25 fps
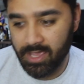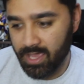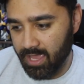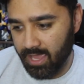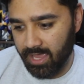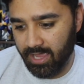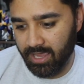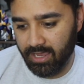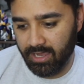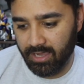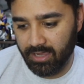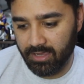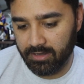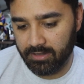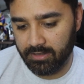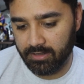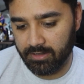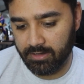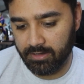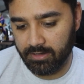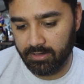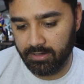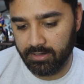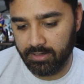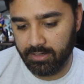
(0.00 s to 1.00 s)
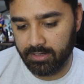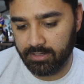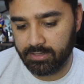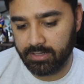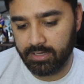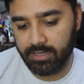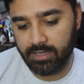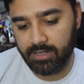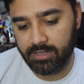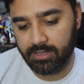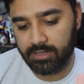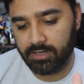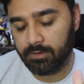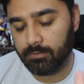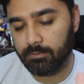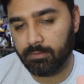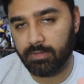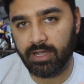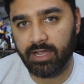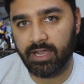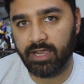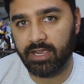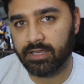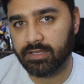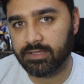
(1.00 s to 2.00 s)
And it kind of
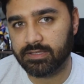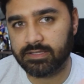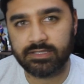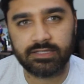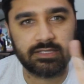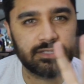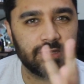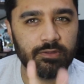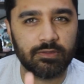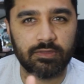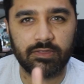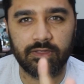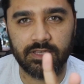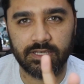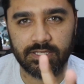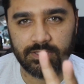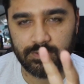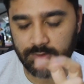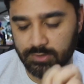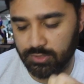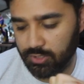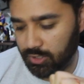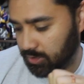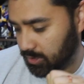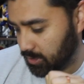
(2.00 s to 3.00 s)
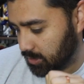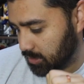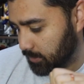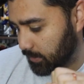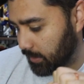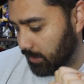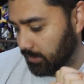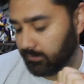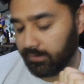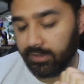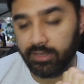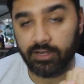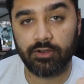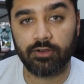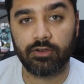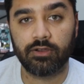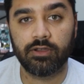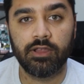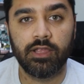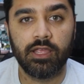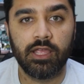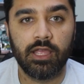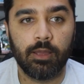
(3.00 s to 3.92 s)
combines two things, which I'll talk about later.